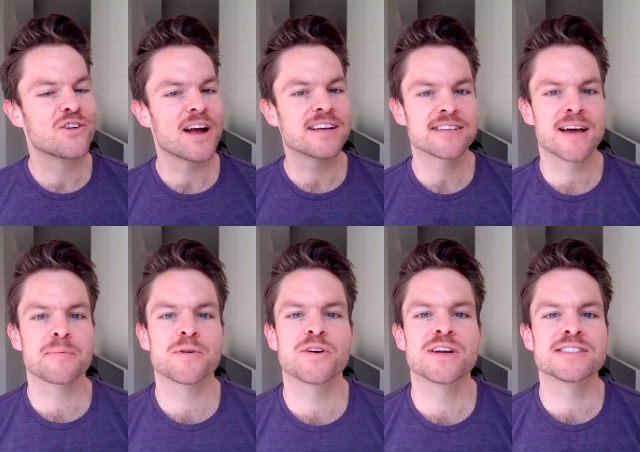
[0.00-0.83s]

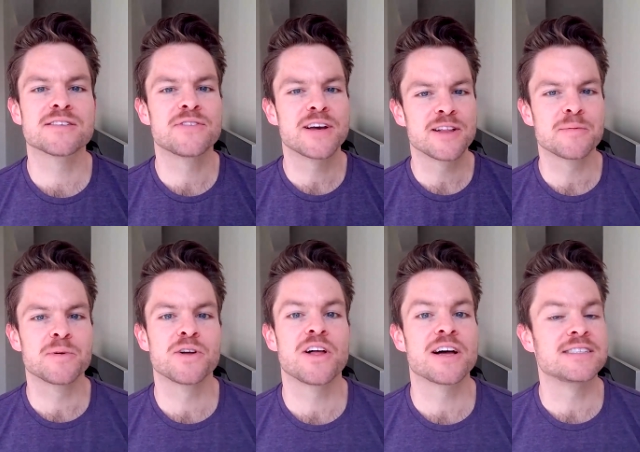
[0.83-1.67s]
Grasshopper is
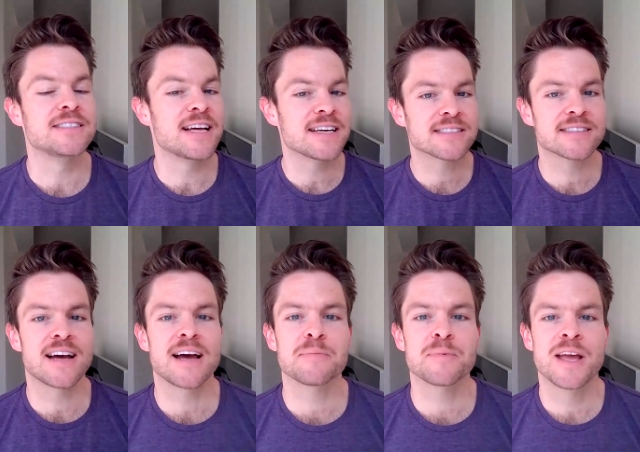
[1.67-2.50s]
available on
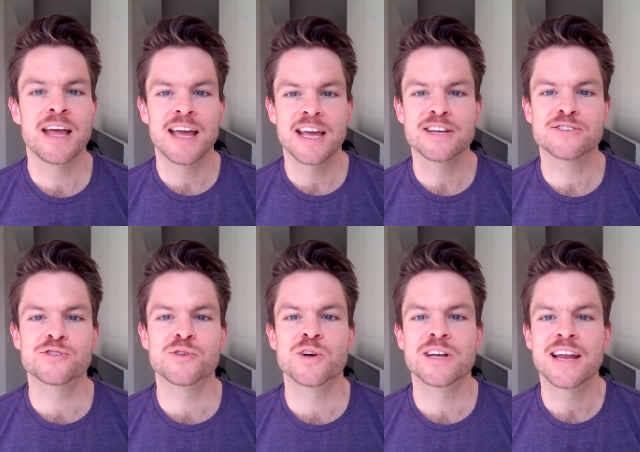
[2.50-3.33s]
desktop,
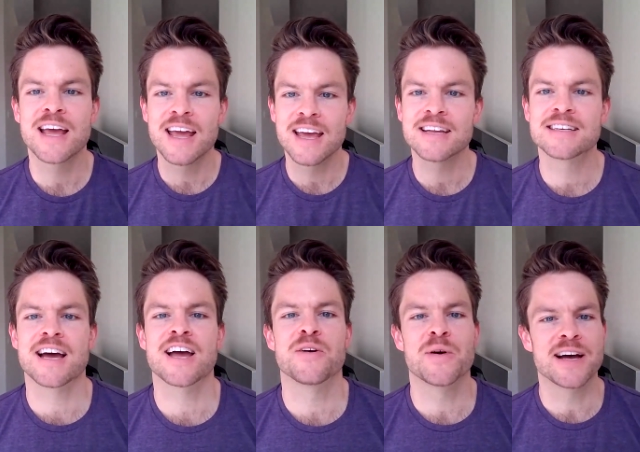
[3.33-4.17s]
Android, and
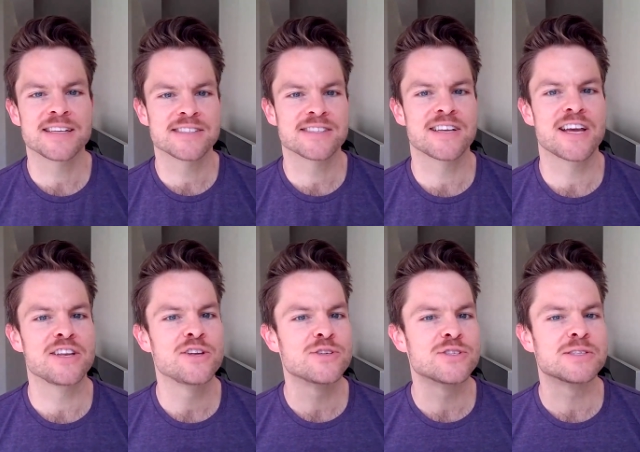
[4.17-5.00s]
iOS
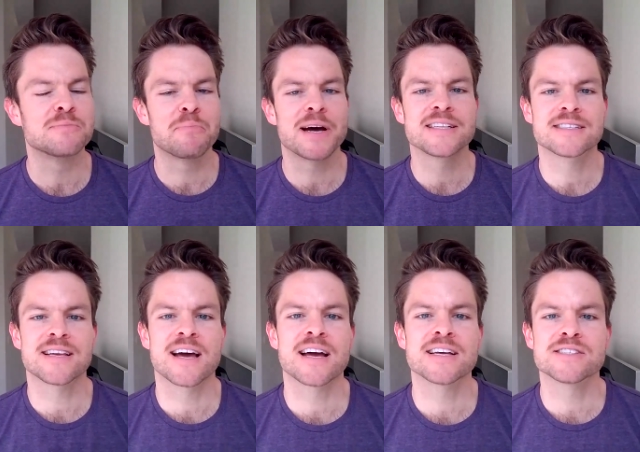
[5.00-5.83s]
and uses
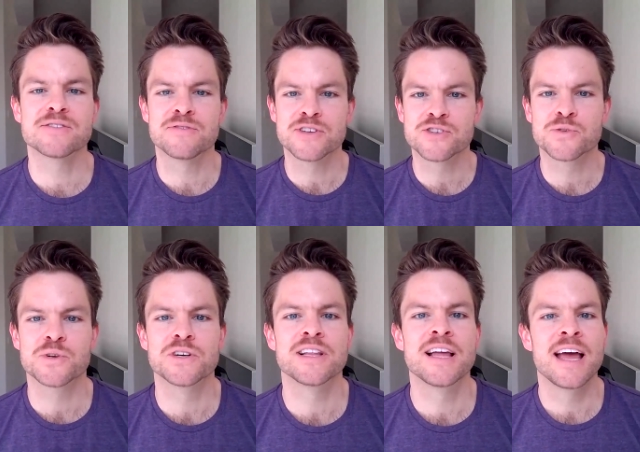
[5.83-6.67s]
bite-sized,
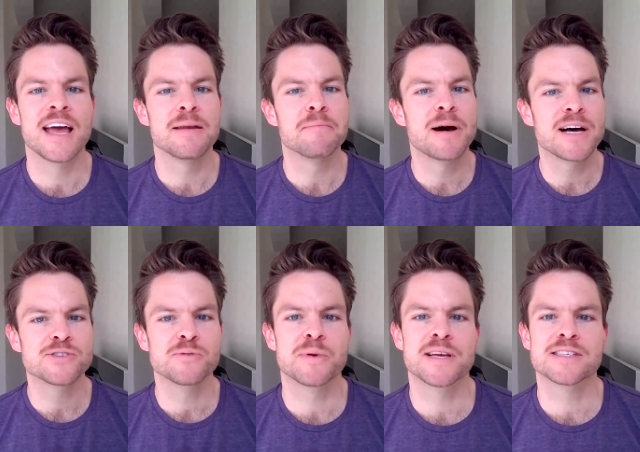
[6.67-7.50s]
visual, and
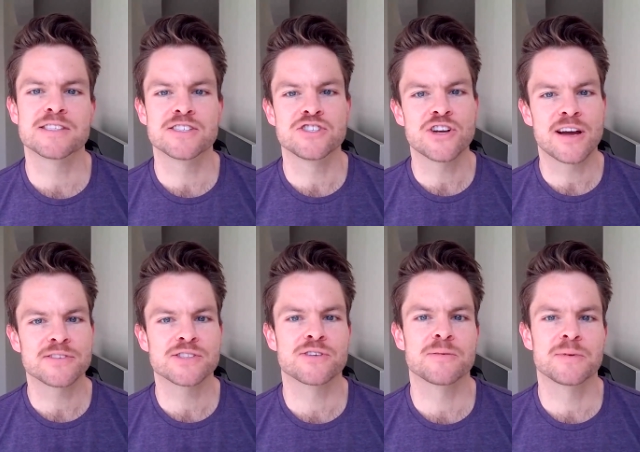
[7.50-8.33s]
puzzle-based
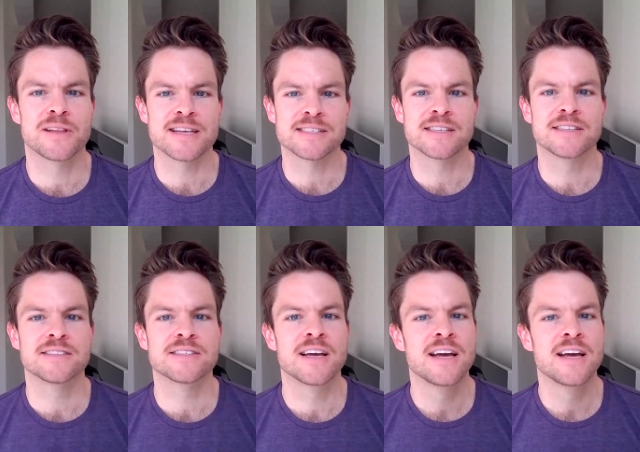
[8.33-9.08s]
JavaScript lessons